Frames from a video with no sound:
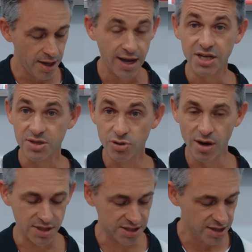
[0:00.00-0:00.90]
It's a
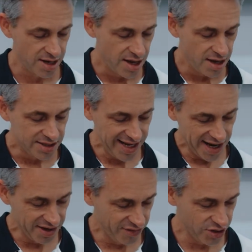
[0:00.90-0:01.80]
promise.
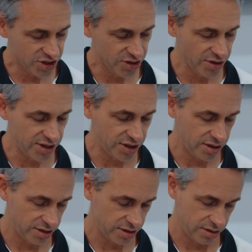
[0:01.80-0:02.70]
Down in verse
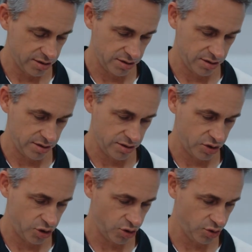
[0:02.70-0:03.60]

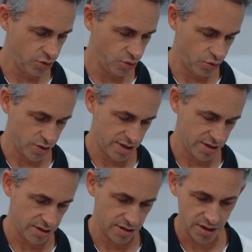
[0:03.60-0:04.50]
32,
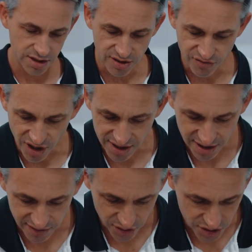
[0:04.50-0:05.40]
I didn't write
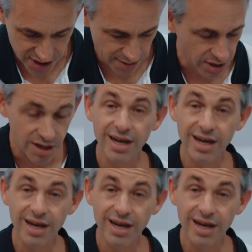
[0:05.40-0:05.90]
down the verse number.